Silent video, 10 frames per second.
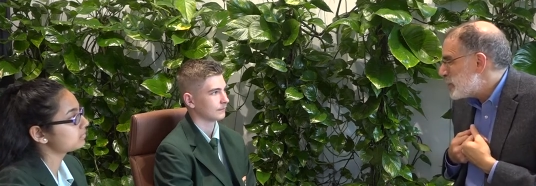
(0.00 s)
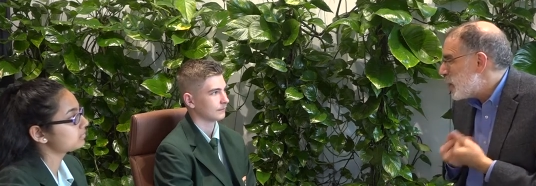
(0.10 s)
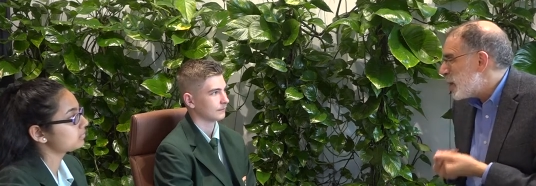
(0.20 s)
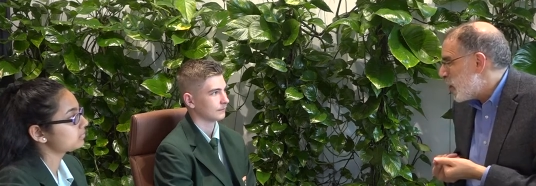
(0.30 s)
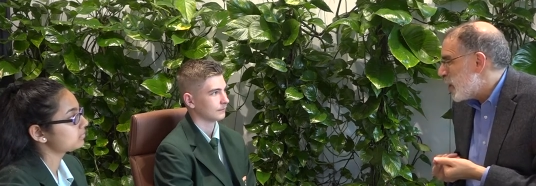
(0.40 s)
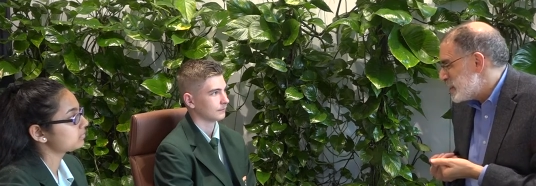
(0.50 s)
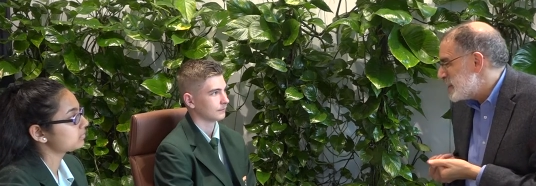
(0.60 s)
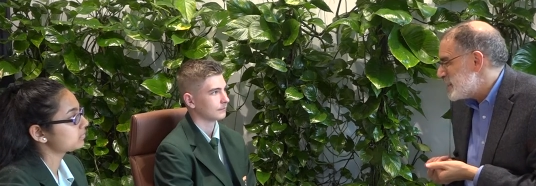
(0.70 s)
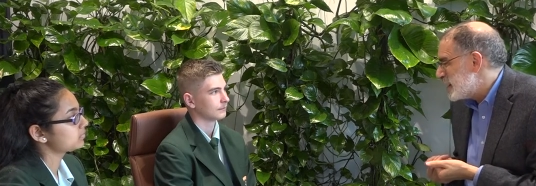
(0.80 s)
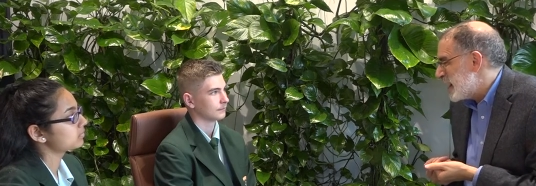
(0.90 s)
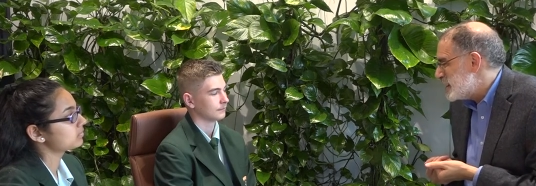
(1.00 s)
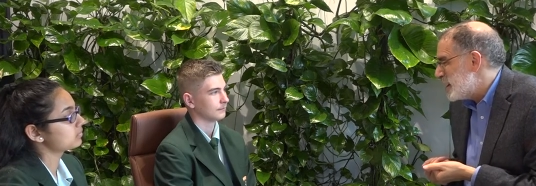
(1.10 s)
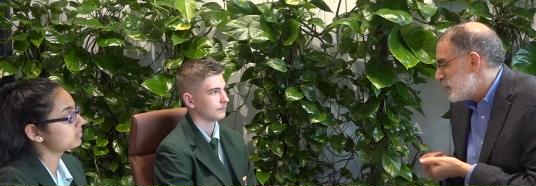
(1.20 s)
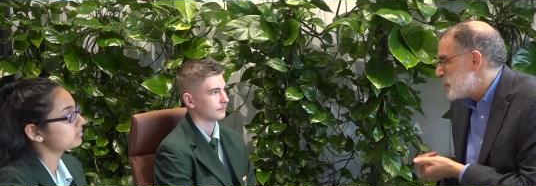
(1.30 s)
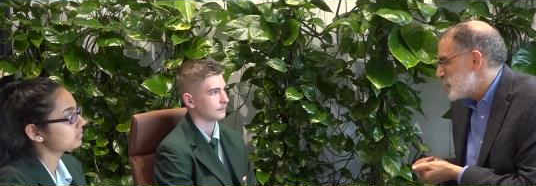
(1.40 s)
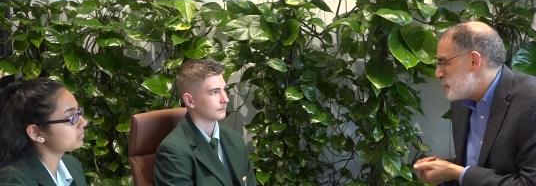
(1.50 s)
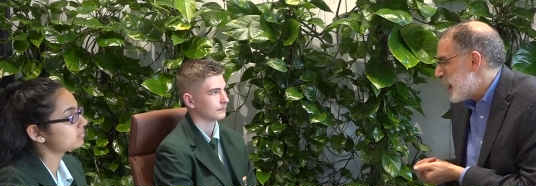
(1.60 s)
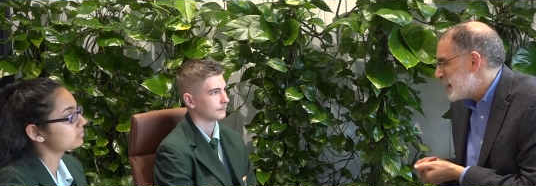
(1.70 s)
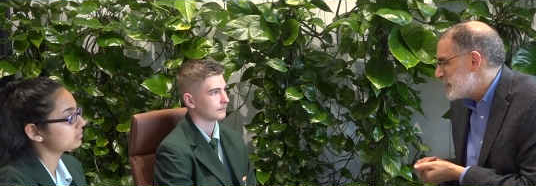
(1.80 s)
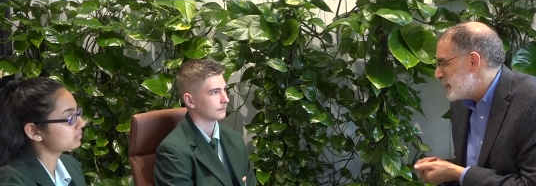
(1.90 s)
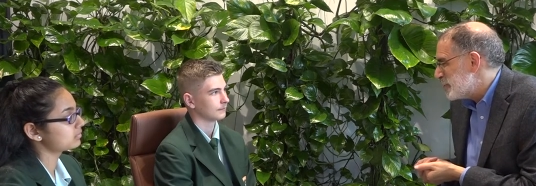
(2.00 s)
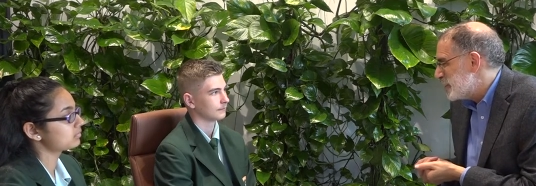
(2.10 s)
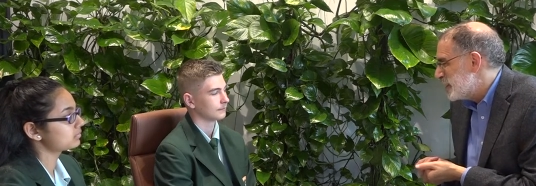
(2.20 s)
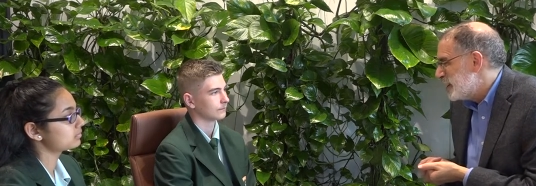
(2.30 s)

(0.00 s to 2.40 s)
Speaker 1: about their artistic idea of perspective,